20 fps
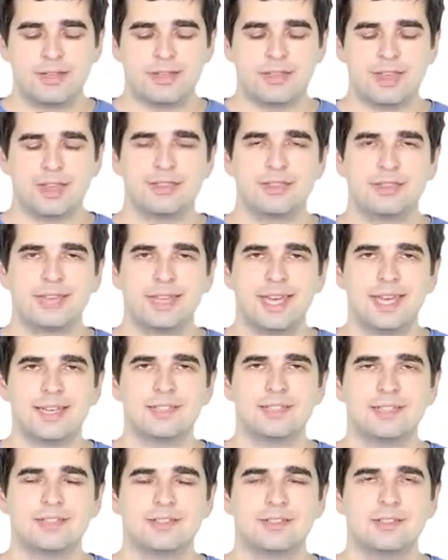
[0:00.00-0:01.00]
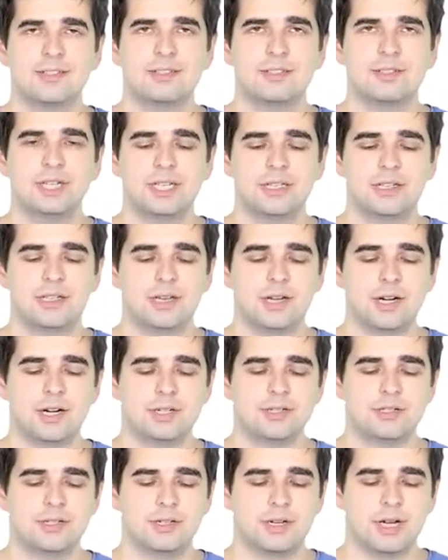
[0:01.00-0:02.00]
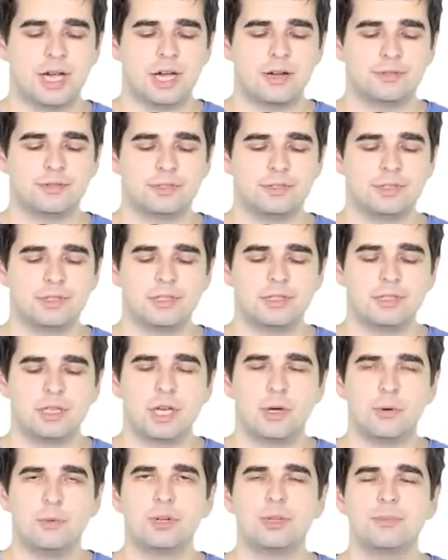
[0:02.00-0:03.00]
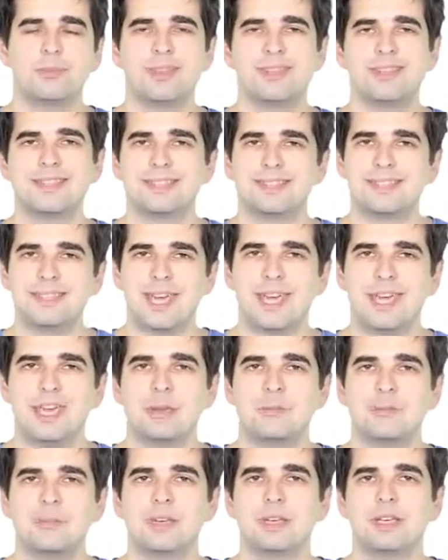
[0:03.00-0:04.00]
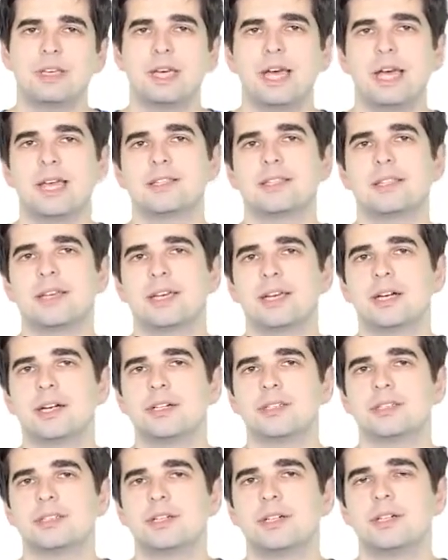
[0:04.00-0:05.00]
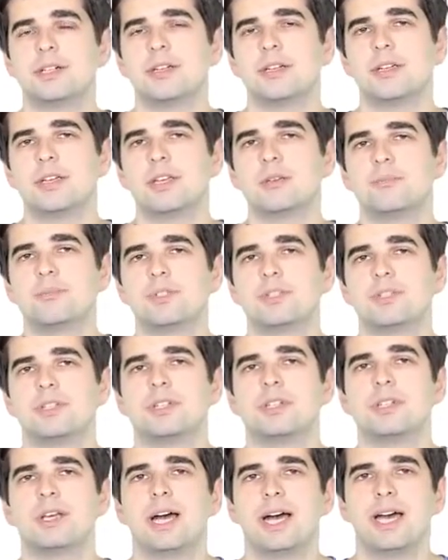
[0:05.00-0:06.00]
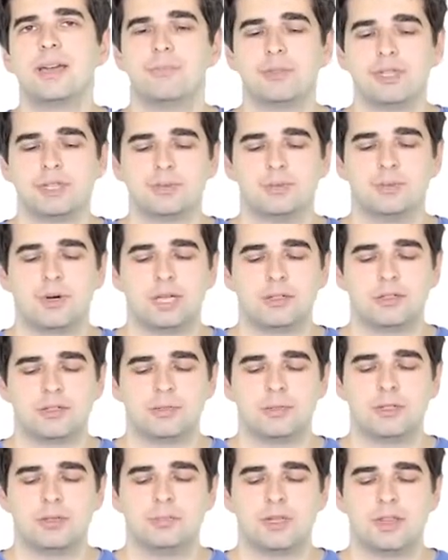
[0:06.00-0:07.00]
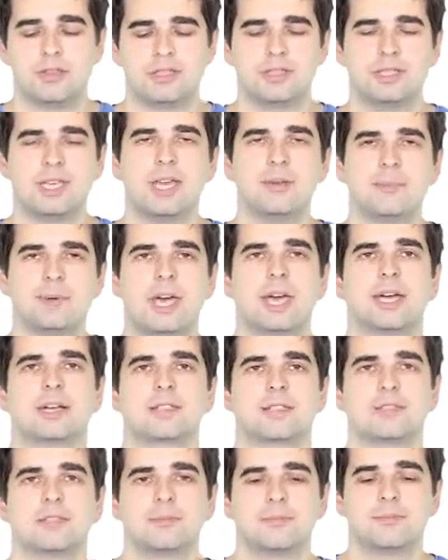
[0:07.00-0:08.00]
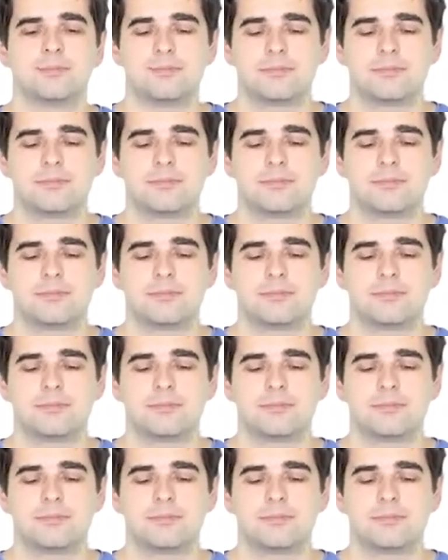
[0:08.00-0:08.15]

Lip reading: then the next green character after it will be the same as the character in position I plus 1. It will be the same x.